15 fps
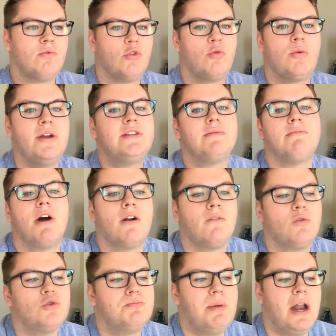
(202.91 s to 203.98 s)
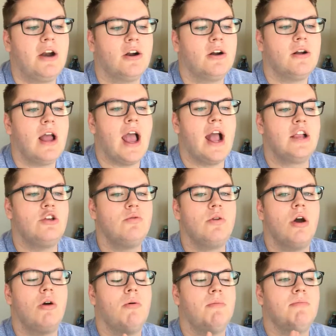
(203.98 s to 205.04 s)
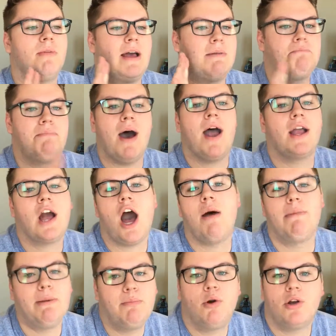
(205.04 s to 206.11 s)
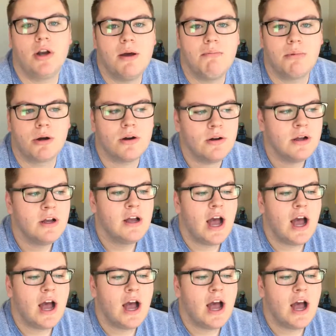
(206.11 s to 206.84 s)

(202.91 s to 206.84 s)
the reason Marvel's better, and you know, like, by comic book number,